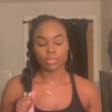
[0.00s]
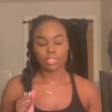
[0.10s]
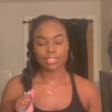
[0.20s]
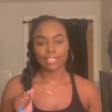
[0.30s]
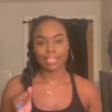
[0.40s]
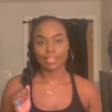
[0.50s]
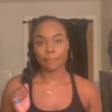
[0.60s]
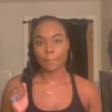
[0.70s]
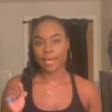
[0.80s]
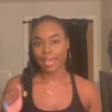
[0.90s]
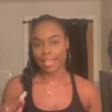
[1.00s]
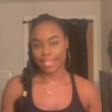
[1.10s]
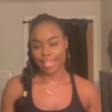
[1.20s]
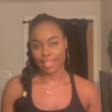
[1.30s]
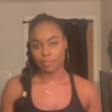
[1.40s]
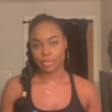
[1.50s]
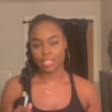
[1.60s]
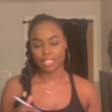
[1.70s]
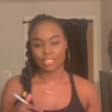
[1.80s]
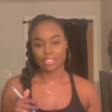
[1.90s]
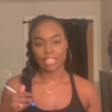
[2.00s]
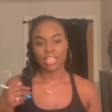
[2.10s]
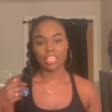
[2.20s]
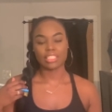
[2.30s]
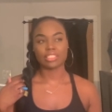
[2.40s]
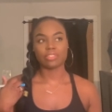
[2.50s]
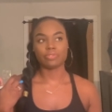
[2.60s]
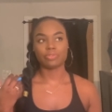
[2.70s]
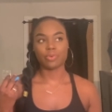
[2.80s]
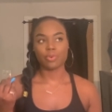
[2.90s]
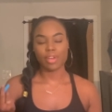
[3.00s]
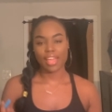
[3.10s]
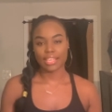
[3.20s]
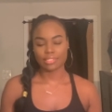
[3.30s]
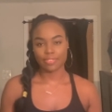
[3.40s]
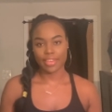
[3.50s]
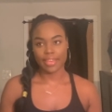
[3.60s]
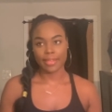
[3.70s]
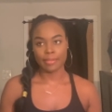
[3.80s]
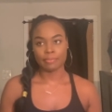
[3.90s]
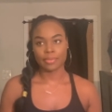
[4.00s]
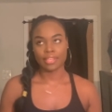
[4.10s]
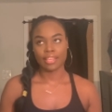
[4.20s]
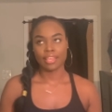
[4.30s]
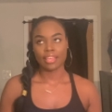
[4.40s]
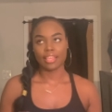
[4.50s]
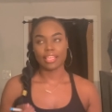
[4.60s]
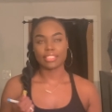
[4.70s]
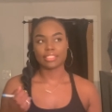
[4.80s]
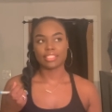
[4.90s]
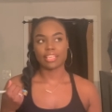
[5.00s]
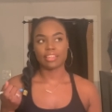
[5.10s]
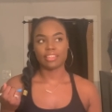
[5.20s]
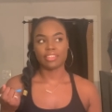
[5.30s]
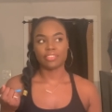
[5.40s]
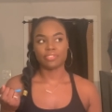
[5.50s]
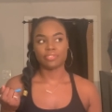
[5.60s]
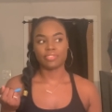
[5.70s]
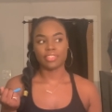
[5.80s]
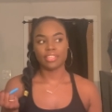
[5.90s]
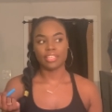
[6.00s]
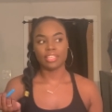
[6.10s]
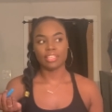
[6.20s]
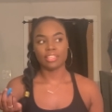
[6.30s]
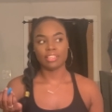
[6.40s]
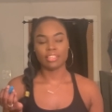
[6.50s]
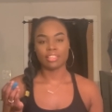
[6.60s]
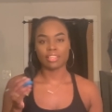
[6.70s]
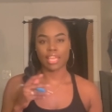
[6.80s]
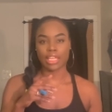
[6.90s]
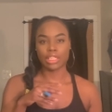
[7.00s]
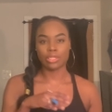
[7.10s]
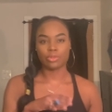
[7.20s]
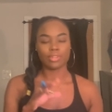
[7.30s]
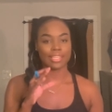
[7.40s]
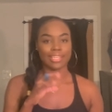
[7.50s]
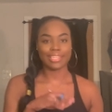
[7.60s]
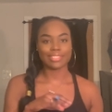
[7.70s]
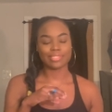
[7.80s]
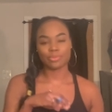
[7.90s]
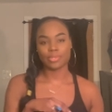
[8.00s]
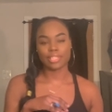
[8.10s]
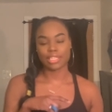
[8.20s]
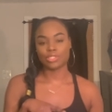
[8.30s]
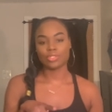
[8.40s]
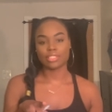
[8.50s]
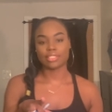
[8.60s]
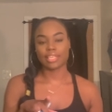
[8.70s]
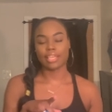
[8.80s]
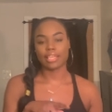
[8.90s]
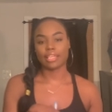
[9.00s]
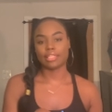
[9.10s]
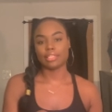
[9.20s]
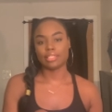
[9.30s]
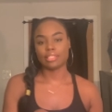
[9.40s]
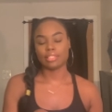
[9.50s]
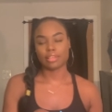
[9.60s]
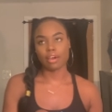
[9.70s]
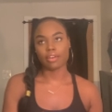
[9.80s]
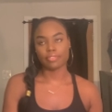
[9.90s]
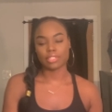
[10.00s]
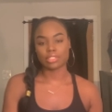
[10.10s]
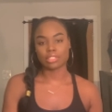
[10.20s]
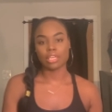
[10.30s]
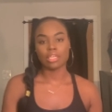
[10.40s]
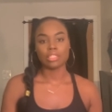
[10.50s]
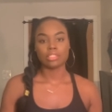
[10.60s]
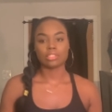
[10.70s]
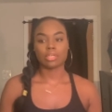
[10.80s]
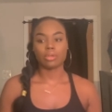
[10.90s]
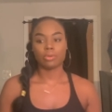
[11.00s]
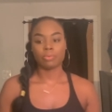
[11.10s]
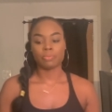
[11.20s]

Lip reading: take the PICAT because it's the full Asvab instead of the like little condensed one that you can take in the office. So